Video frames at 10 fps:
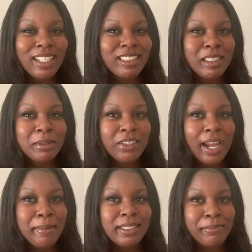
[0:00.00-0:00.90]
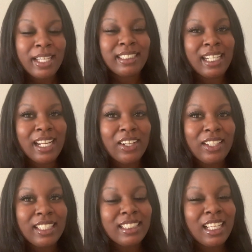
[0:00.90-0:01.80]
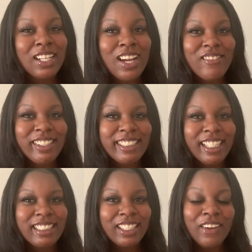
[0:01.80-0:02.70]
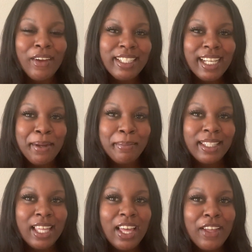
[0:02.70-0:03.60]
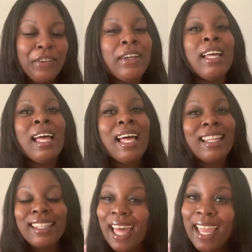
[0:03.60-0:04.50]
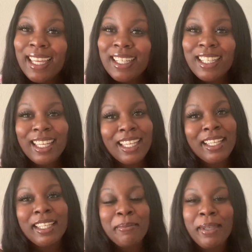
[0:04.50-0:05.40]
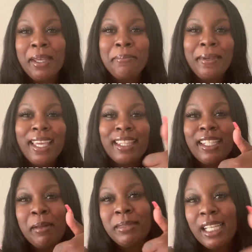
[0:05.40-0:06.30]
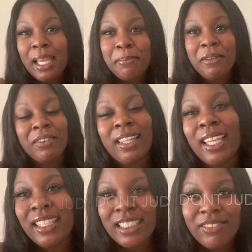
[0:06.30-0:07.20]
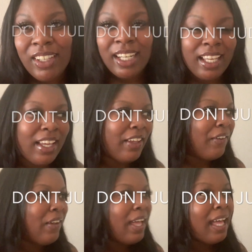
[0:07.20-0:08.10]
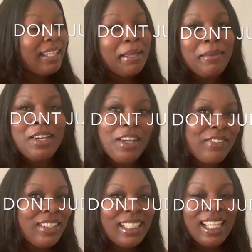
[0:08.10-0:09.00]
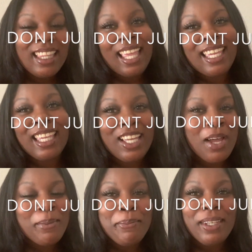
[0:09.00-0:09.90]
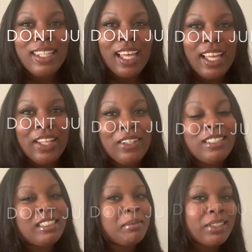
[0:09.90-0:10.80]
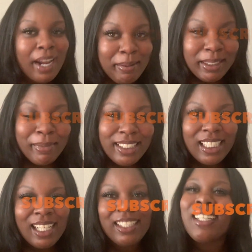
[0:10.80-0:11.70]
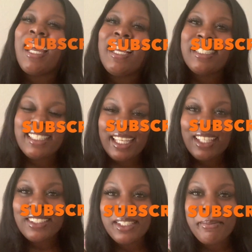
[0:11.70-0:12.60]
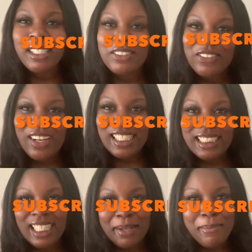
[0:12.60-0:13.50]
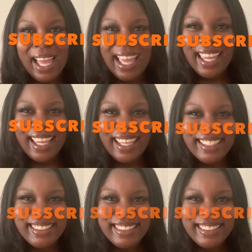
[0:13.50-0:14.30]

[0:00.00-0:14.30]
Subscribe to my channel. Let's get a conversation going down below. Like, give me a big thumbs up if you like this video. Let me know if you didn't like it. Comment below. Subscribe to my channel, guys. Thank you so much for watching. Bye.